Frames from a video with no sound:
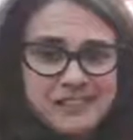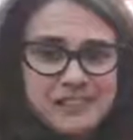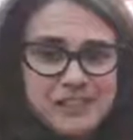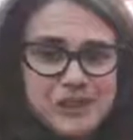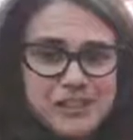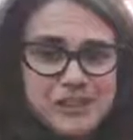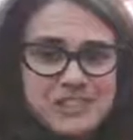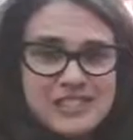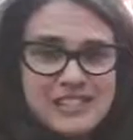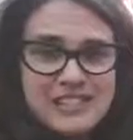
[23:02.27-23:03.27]

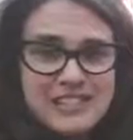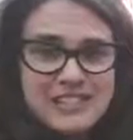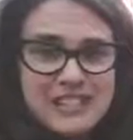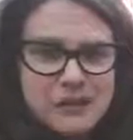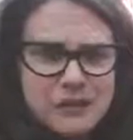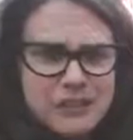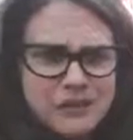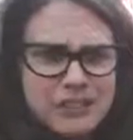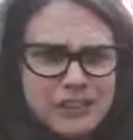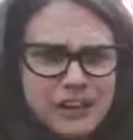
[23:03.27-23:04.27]
situations like this get really,
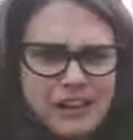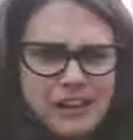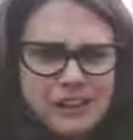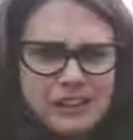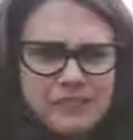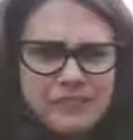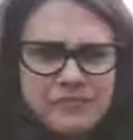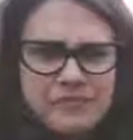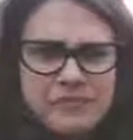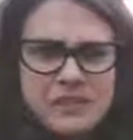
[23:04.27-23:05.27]
really hard.
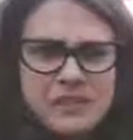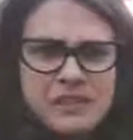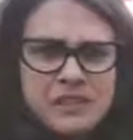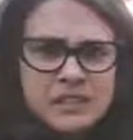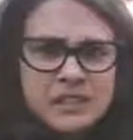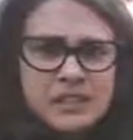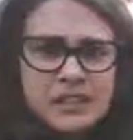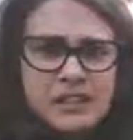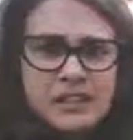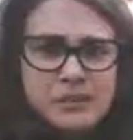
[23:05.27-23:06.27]

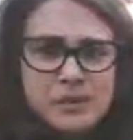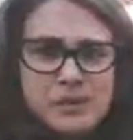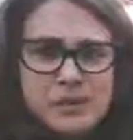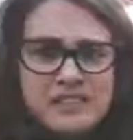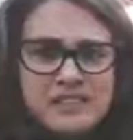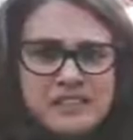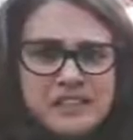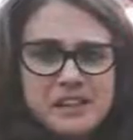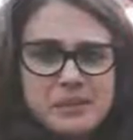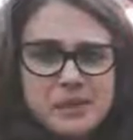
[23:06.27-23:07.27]
What's
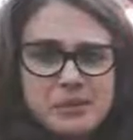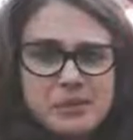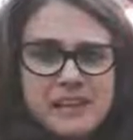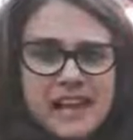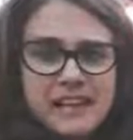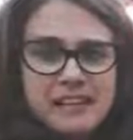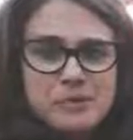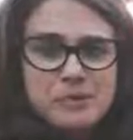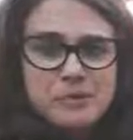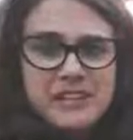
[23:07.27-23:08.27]
some
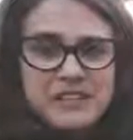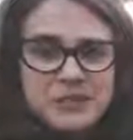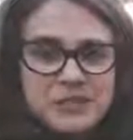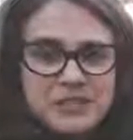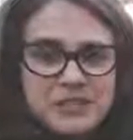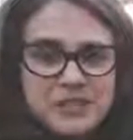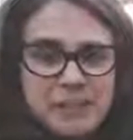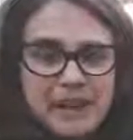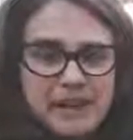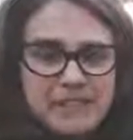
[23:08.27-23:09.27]
reliable resources for
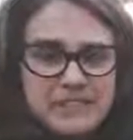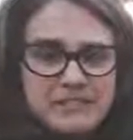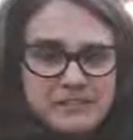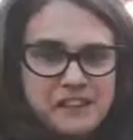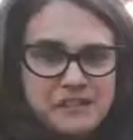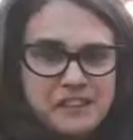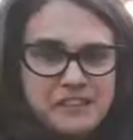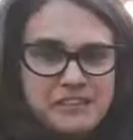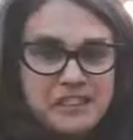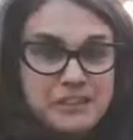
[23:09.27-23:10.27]
parents and
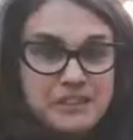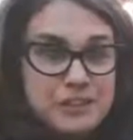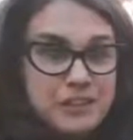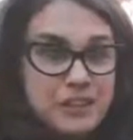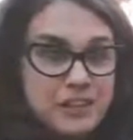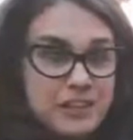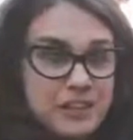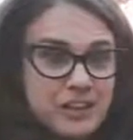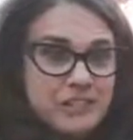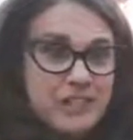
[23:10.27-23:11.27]
families? Gosh, there are a
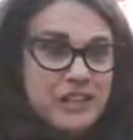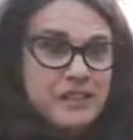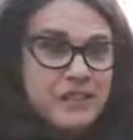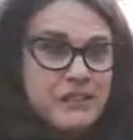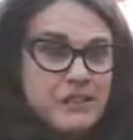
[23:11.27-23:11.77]
ton out